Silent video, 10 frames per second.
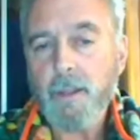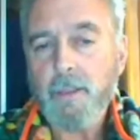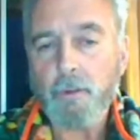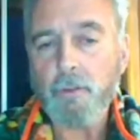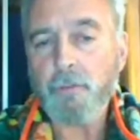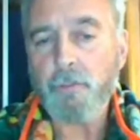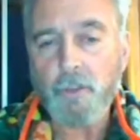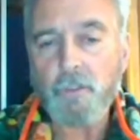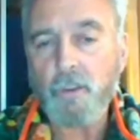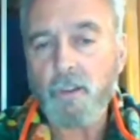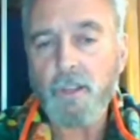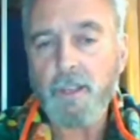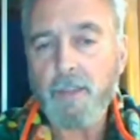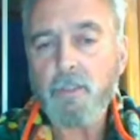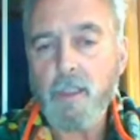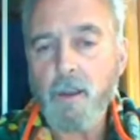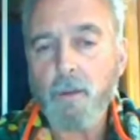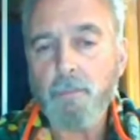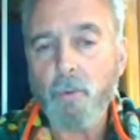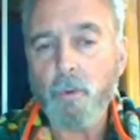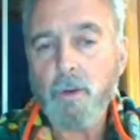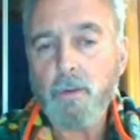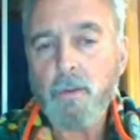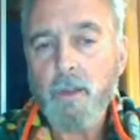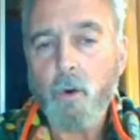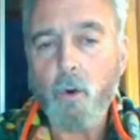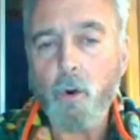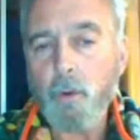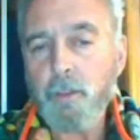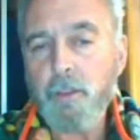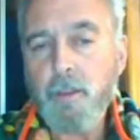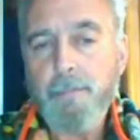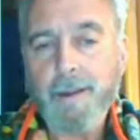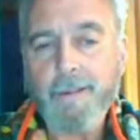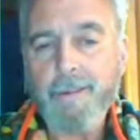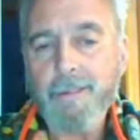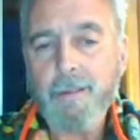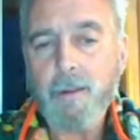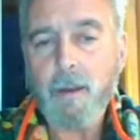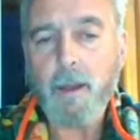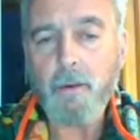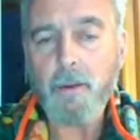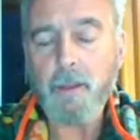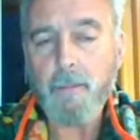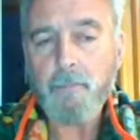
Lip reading: that was physically at the airport or within the Barron area.